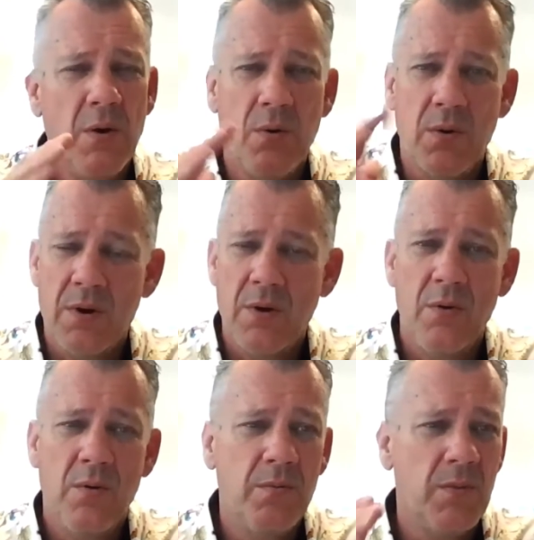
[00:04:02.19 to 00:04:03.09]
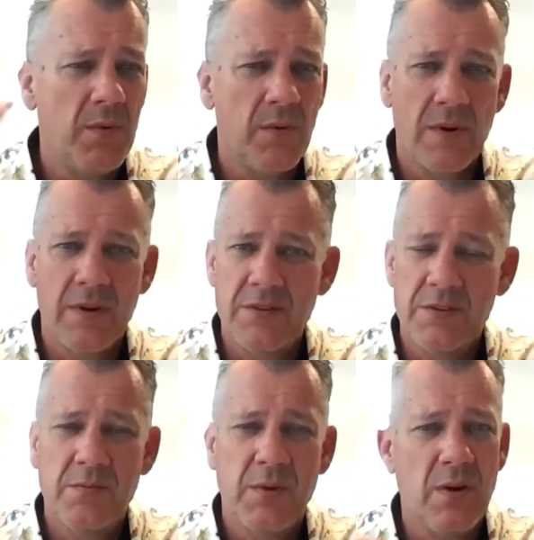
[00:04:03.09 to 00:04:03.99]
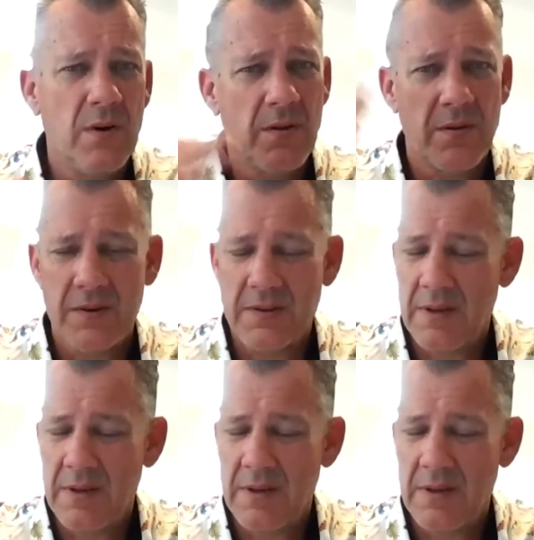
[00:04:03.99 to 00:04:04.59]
or home or a Zoom call or